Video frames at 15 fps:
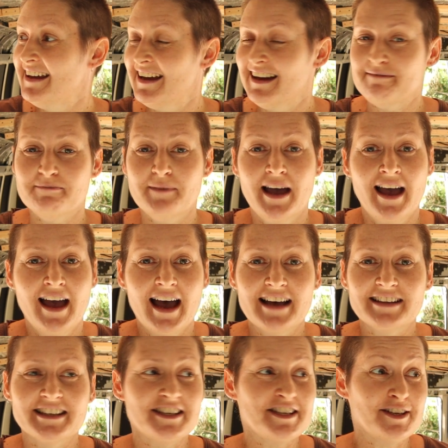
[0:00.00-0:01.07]

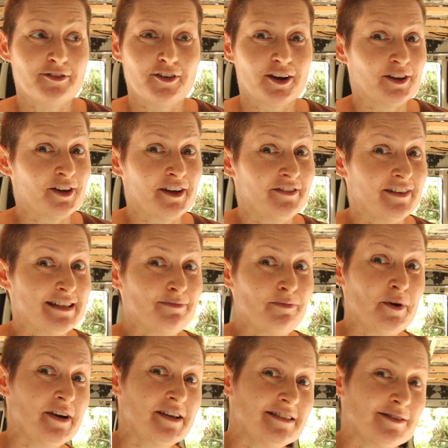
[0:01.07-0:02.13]
Unless you've got a lot of
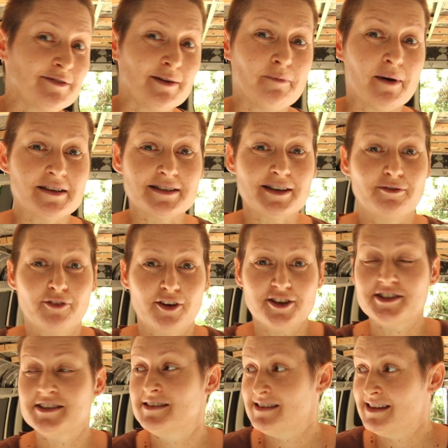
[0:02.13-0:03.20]
experience doing bus
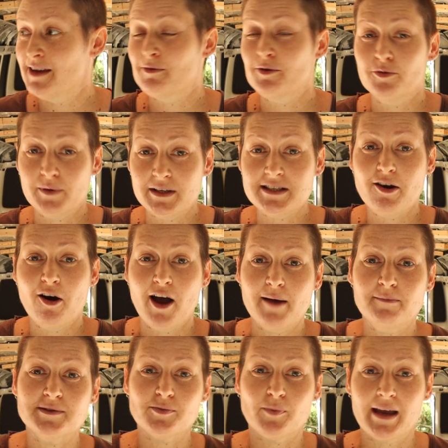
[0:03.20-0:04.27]
conversions, there will be
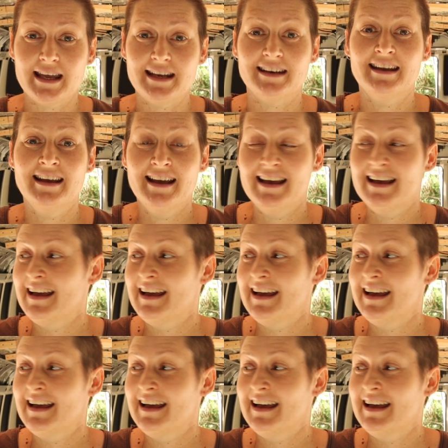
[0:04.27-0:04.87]
times when